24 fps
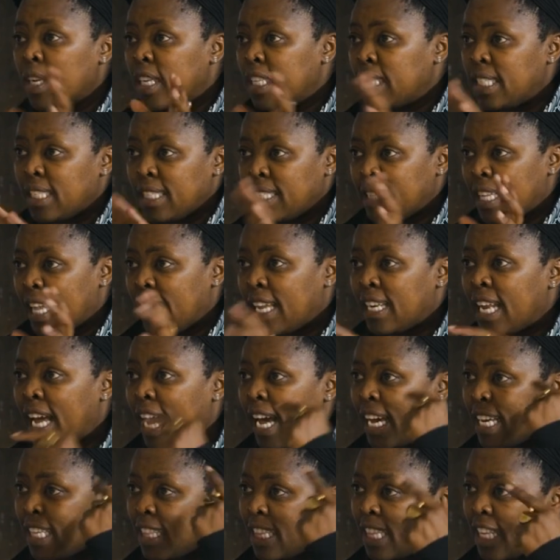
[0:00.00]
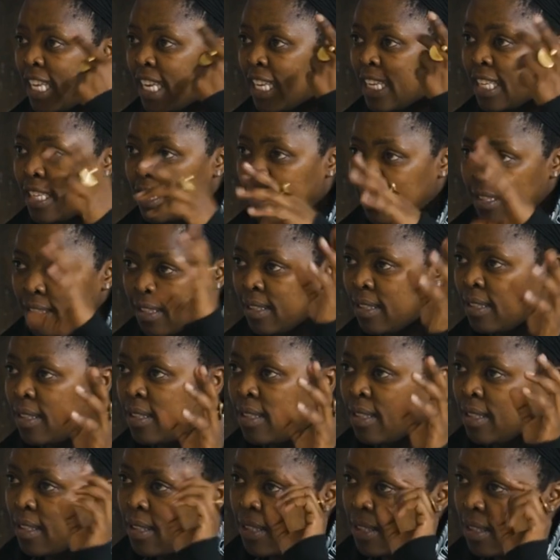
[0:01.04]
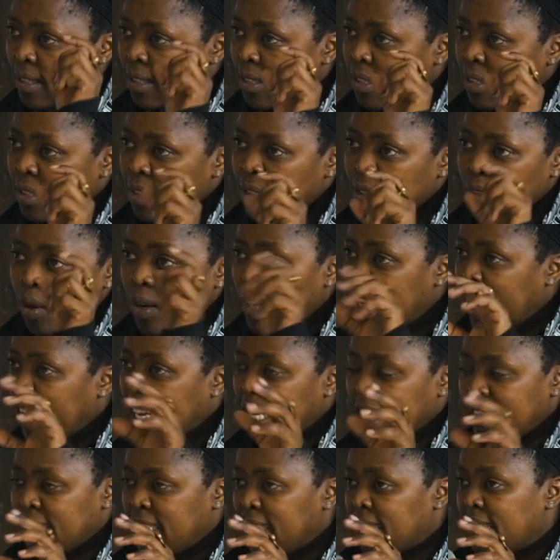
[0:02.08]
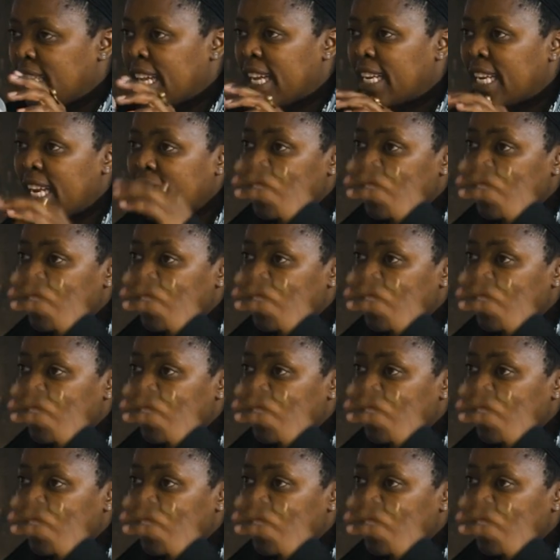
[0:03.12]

a designer. I think, not like a designer,